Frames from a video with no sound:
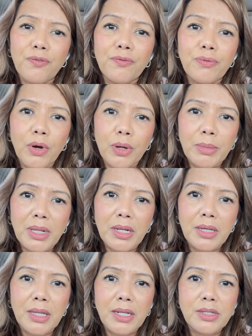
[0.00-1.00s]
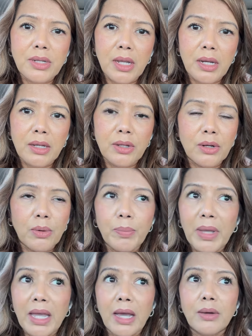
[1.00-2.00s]
formula that you can
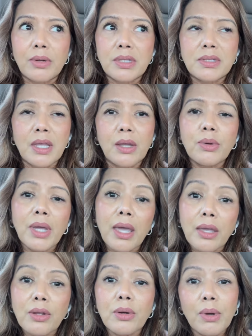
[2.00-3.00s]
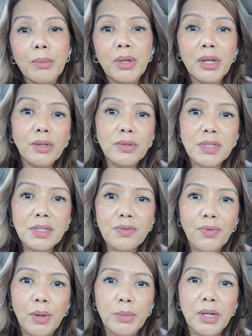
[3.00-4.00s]
pick out and say, okay, I'm going to use this
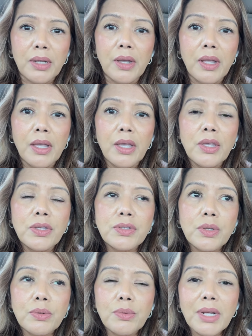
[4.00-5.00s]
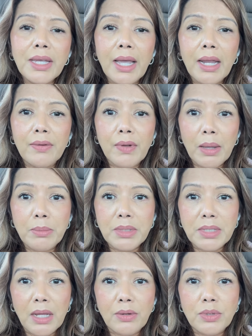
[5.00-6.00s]
formula. So it really kind of comes
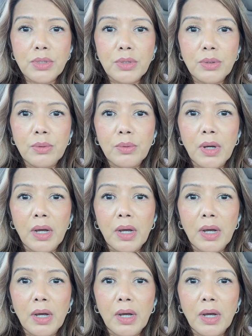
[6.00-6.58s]
down to